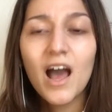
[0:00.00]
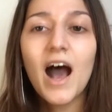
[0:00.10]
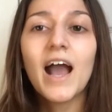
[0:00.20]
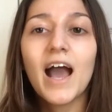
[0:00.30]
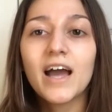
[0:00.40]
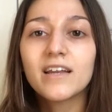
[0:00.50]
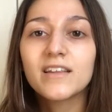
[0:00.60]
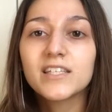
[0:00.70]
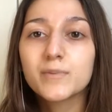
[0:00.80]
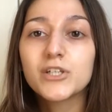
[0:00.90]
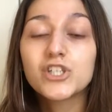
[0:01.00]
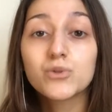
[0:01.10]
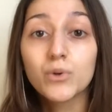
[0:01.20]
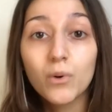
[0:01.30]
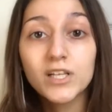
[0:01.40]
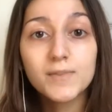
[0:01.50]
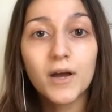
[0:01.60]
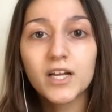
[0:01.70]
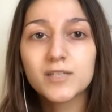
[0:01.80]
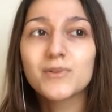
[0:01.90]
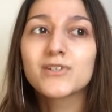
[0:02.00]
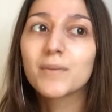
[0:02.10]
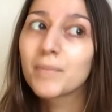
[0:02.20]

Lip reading: I had the inspiration to record this podcast, but I was like,